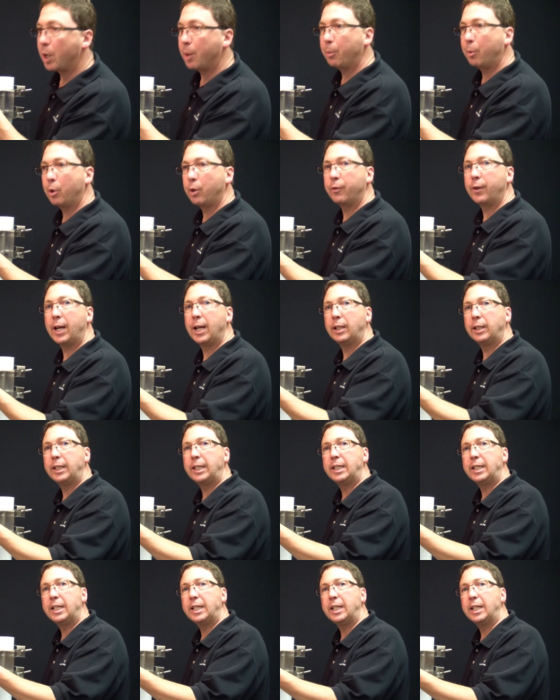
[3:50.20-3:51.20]
number of L
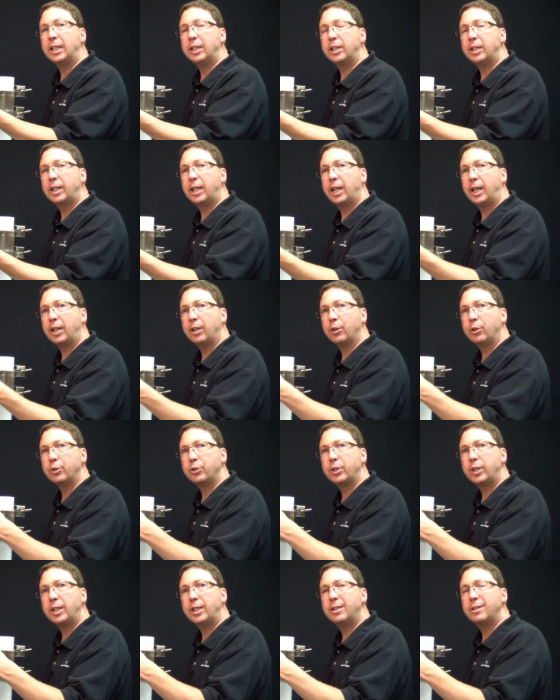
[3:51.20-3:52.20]
E D indicators
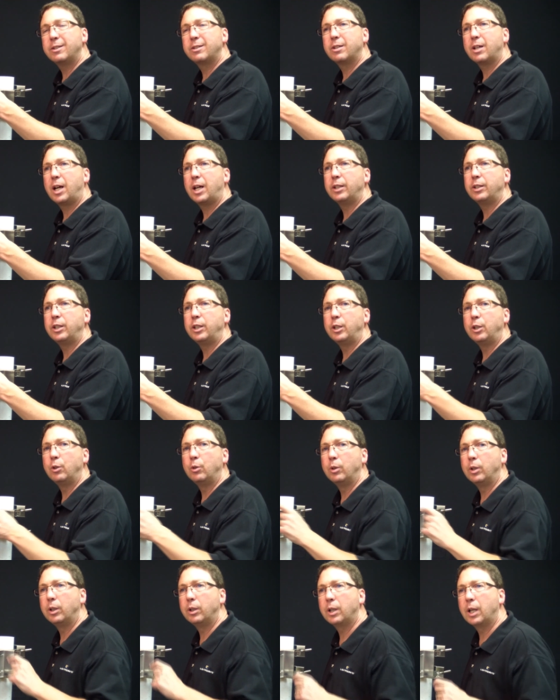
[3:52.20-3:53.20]
inside the
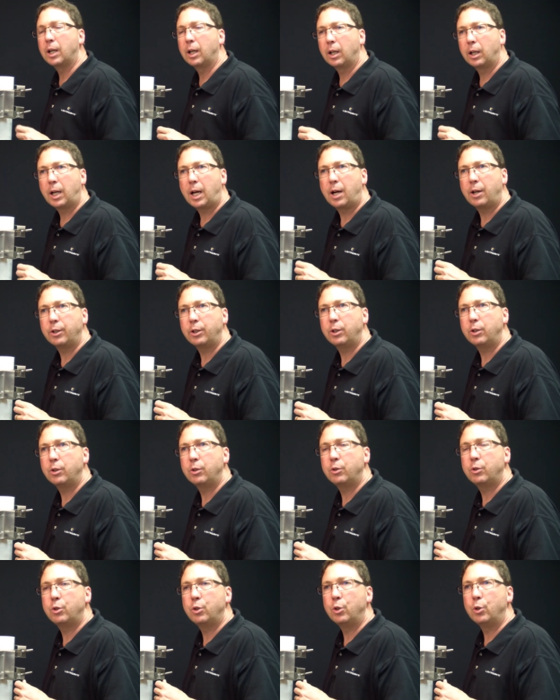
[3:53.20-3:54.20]
unit that allow
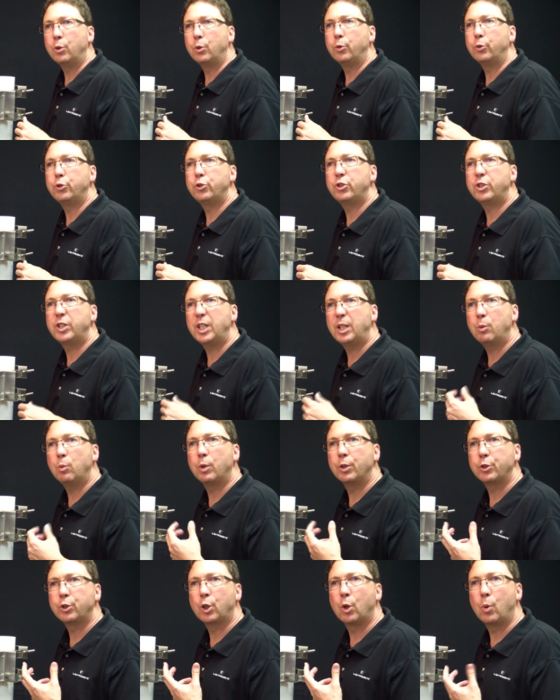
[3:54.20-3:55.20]
you to see
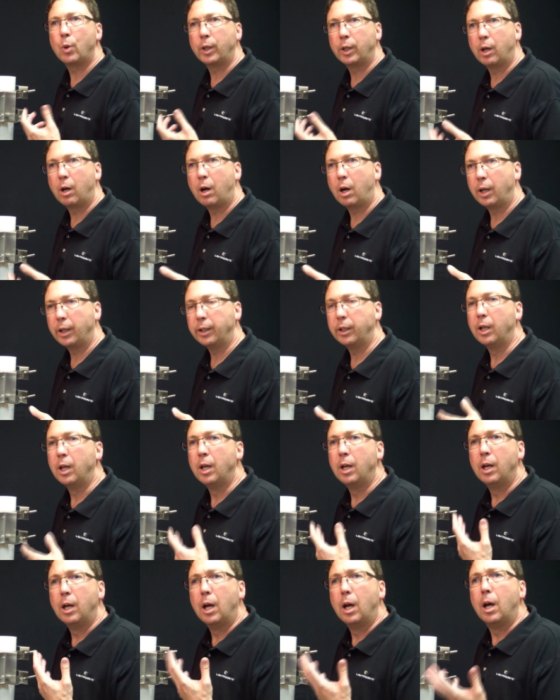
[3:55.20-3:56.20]
what's going on.
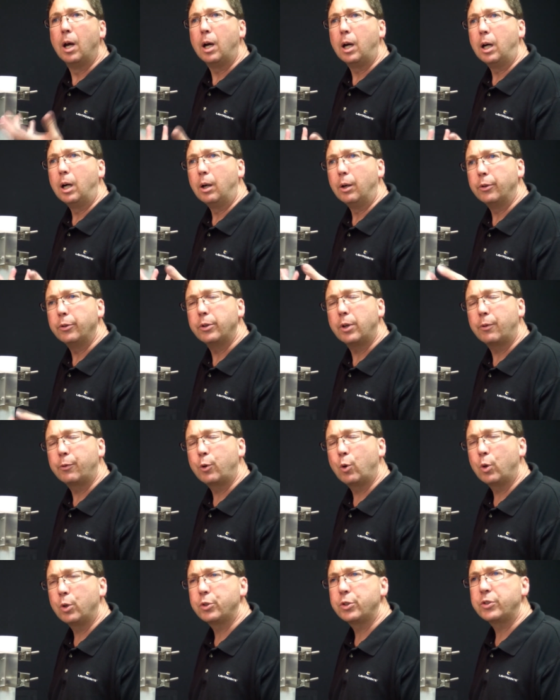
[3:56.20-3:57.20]
Uh, of
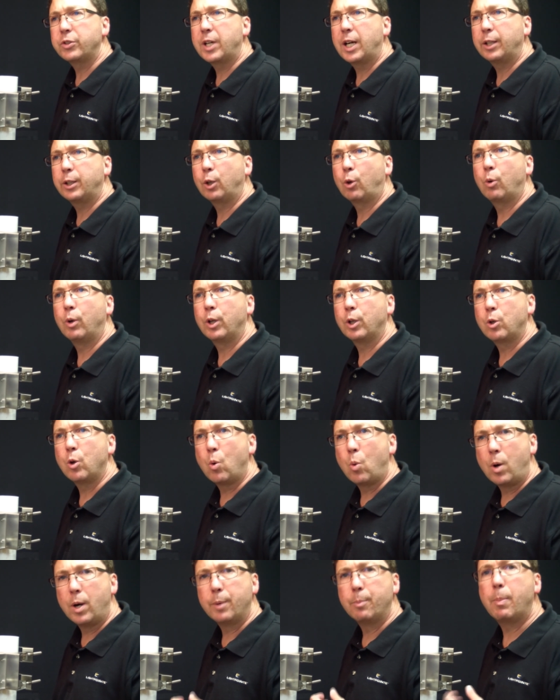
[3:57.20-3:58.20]
course, it's got the critical
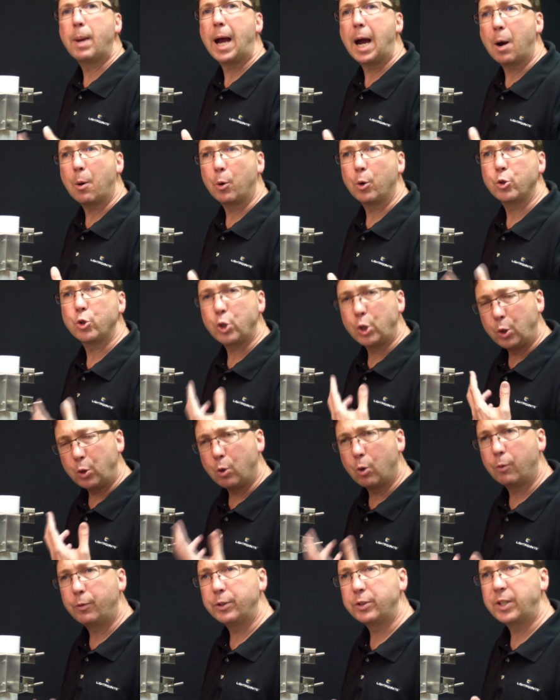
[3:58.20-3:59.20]
one power, so you
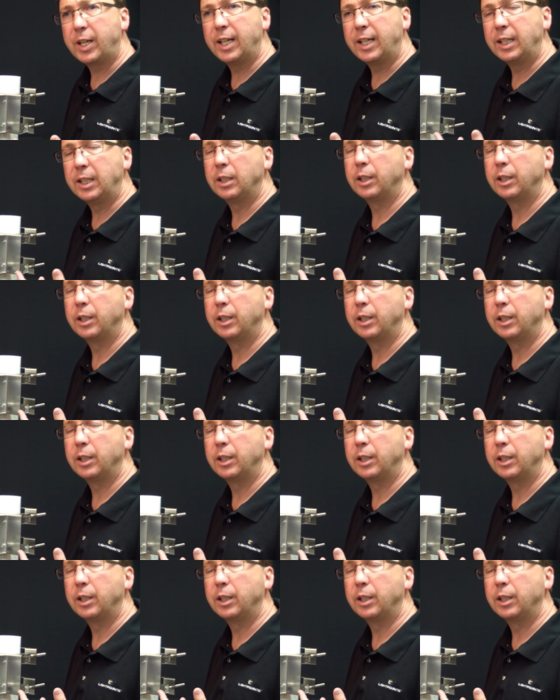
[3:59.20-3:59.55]
know if it's getting